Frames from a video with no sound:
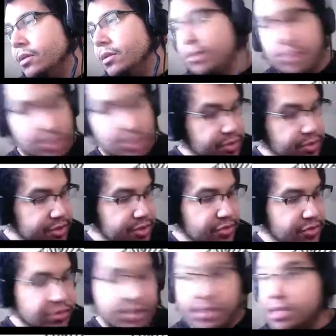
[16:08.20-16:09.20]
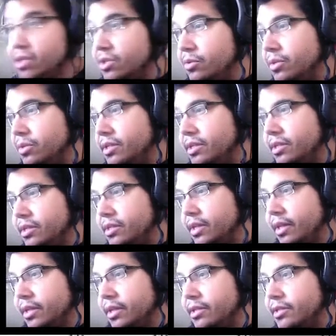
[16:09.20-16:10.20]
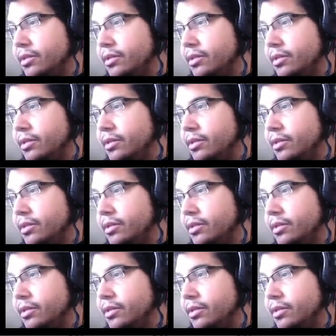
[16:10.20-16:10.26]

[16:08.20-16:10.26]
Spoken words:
Crisscross is so distinct